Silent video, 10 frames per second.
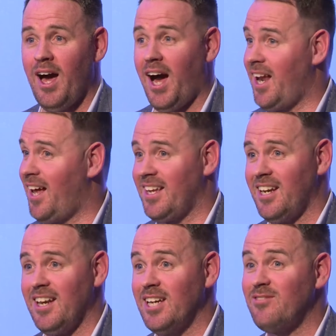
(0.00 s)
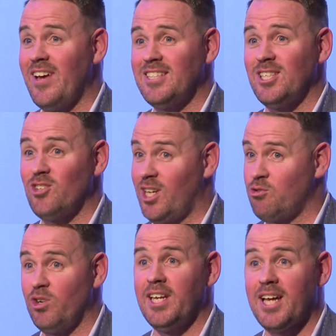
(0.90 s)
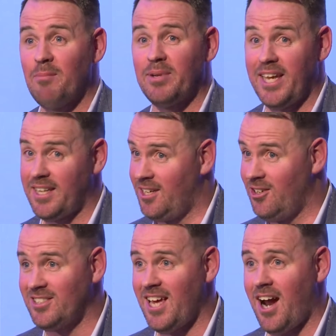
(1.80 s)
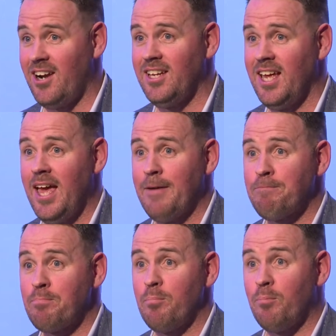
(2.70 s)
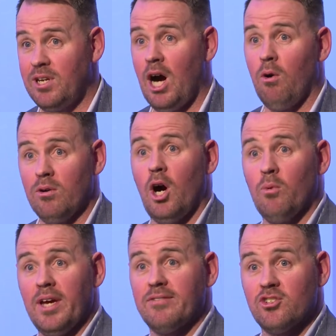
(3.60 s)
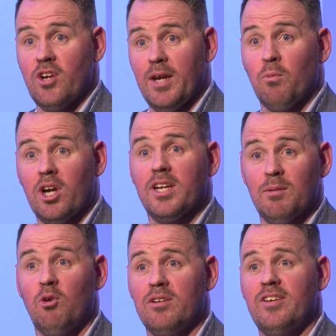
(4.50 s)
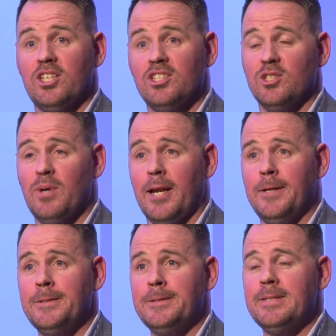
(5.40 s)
I'll get a nice fancy drill, it's really complicated and it looks hard, but now we have to try and work on their motivation as well.